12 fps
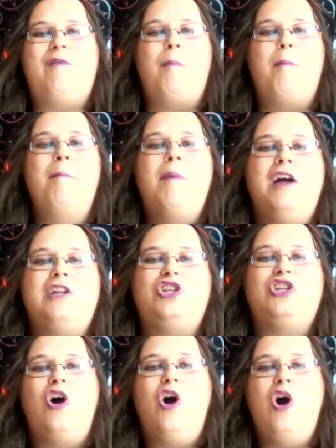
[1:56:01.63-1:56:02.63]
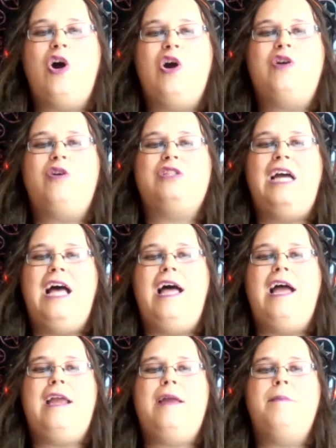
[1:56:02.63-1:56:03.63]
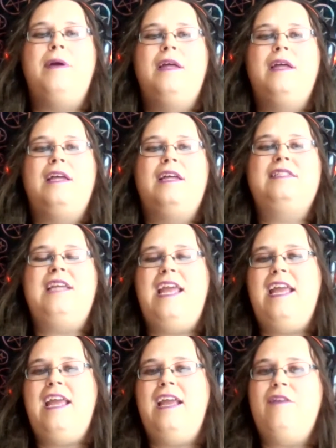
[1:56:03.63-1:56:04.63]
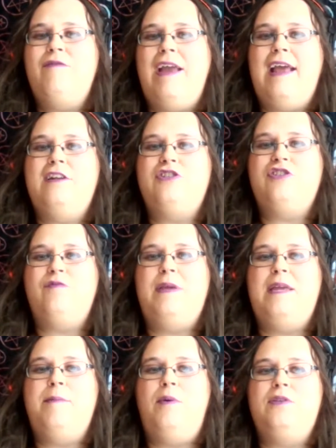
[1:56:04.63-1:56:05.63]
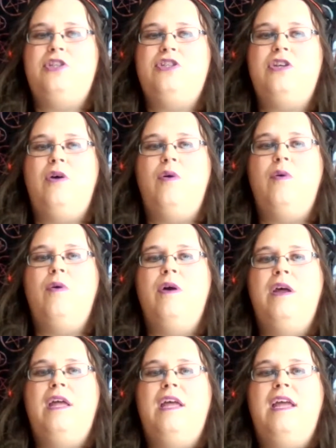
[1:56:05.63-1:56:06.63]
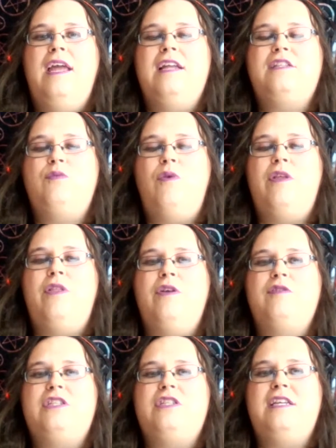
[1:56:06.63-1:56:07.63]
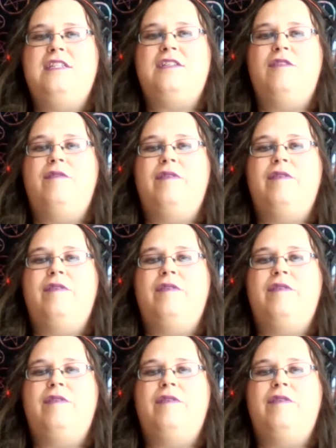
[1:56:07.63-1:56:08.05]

to have a much harder time taking advantage of people. So it's one of those things though.